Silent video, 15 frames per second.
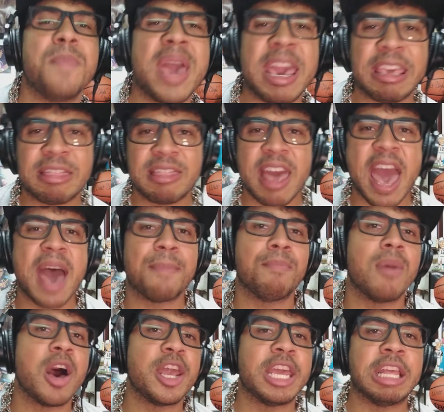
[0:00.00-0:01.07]
This
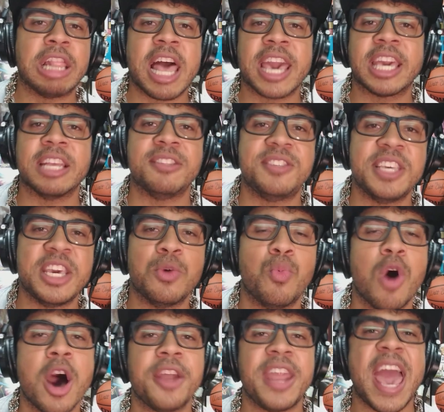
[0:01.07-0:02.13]
is
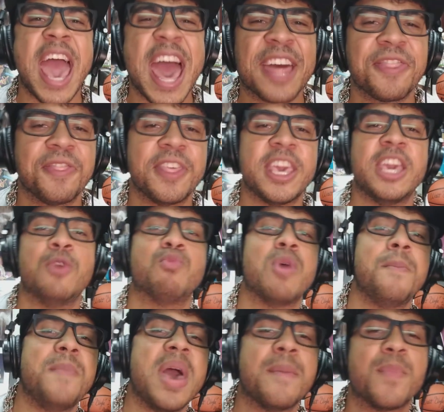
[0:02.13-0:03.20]
just, I did not
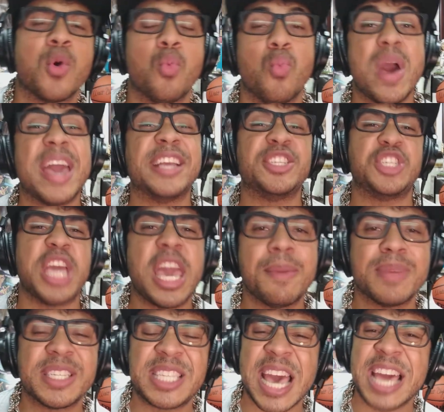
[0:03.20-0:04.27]
expect that. I was
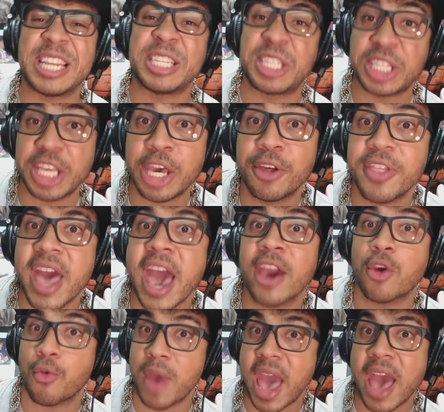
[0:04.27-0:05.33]
pleasantly surprised.
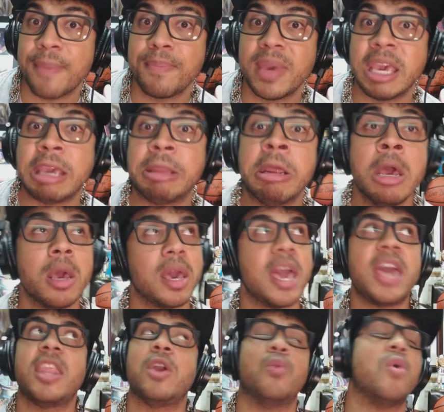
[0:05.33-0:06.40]
I'm going to
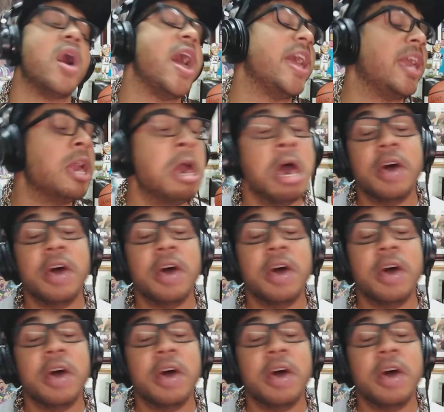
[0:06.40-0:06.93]
follow that guy.